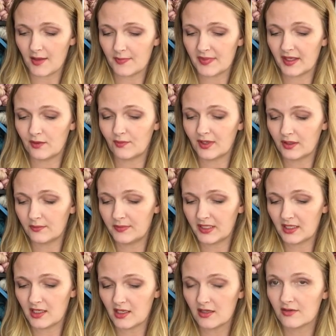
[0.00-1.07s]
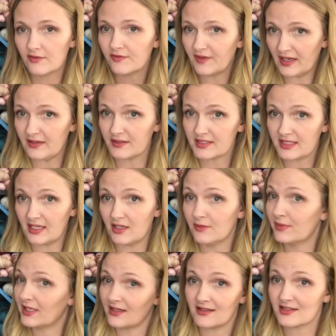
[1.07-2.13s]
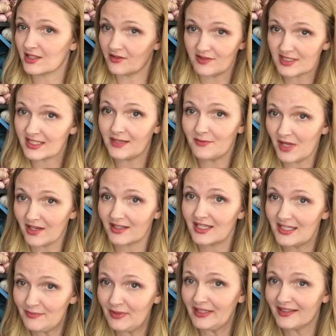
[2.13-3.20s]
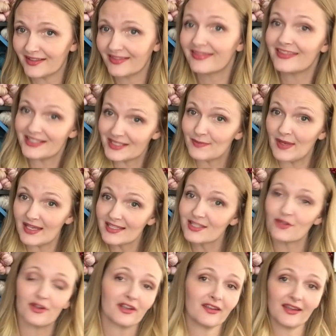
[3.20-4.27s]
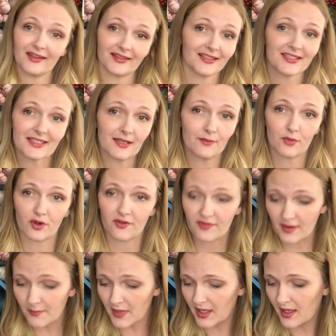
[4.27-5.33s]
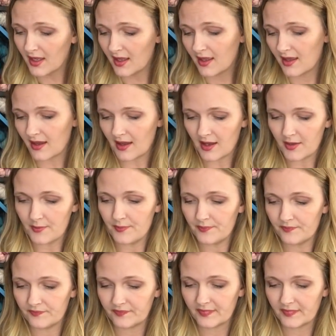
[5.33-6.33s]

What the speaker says: They will be final sale because obviously I'm not keeping this base, so I can't sell more of them. I'm